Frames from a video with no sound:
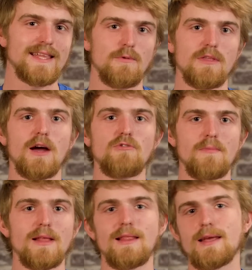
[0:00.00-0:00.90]
stick with
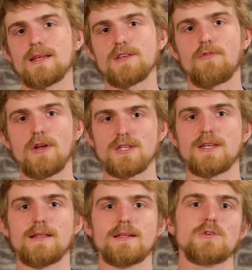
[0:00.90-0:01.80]
100 milliliters for each
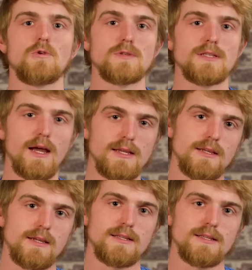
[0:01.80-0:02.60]
sealant so it was nice and